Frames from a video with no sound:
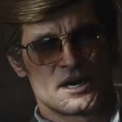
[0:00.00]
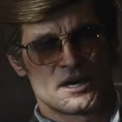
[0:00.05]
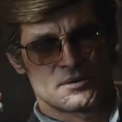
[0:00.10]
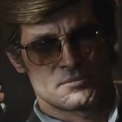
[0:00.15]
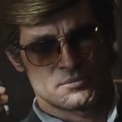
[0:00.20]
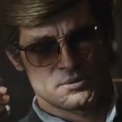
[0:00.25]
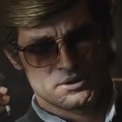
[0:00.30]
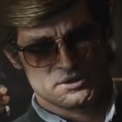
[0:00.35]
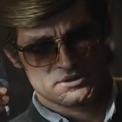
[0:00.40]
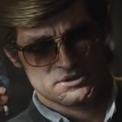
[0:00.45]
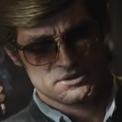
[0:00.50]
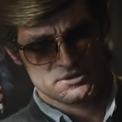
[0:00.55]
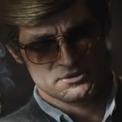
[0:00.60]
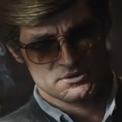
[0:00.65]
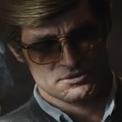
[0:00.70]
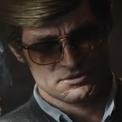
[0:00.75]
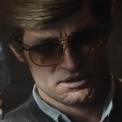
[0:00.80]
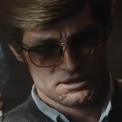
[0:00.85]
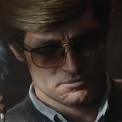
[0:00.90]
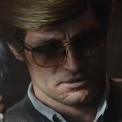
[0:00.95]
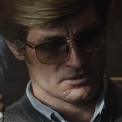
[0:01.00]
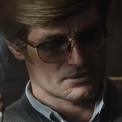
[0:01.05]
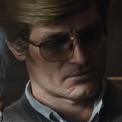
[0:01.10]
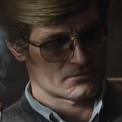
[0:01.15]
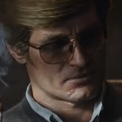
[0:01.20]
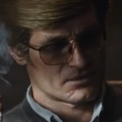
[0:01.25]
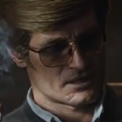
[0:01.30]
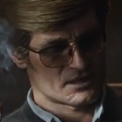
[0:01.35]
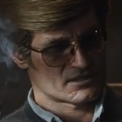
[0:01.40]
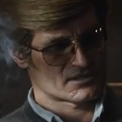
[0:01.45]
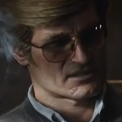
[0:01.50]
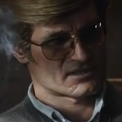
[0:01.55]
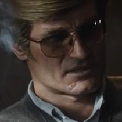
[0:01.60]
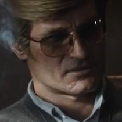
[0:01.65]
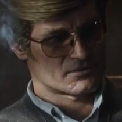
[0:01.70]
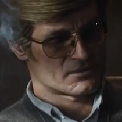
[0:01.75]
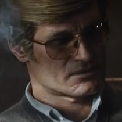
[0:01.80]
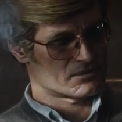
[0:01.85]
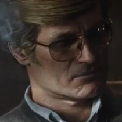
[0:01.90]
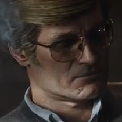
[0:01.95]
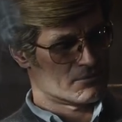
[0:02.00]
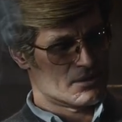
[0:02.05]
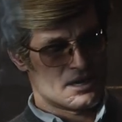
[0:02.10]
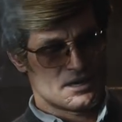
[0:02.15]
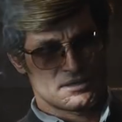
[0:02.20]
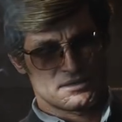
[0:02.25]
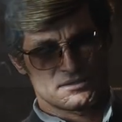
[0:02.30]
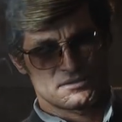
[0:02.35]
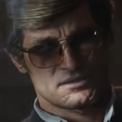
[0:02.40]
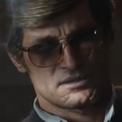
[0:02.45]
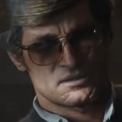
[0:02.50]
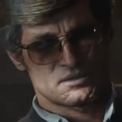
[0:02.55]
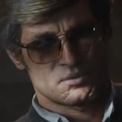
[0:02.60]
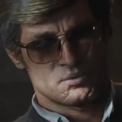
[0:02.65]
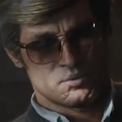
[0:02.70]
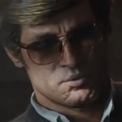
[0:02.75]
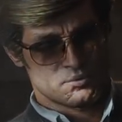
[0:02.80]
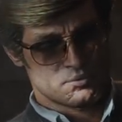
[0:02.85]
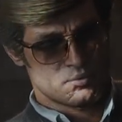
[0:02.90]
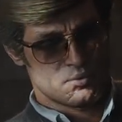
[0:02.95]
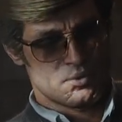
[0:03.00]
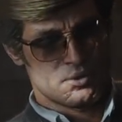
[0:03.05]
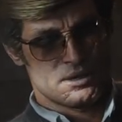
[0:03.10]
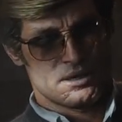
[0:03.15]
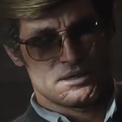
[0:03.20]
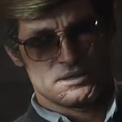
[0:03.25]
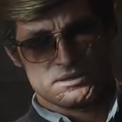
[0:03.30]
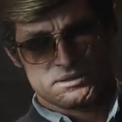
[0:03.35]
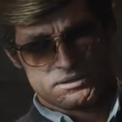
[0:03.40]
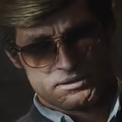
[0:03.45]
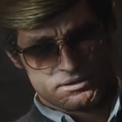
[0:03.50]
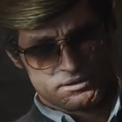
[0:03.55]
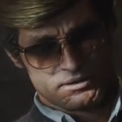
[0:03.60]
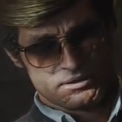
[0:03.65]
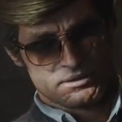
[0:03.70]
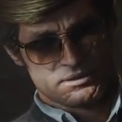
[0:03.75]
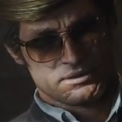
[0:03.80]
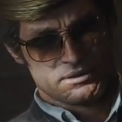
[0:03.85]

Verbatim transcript: a dream that all the Fortnite kids downloaded all the DLC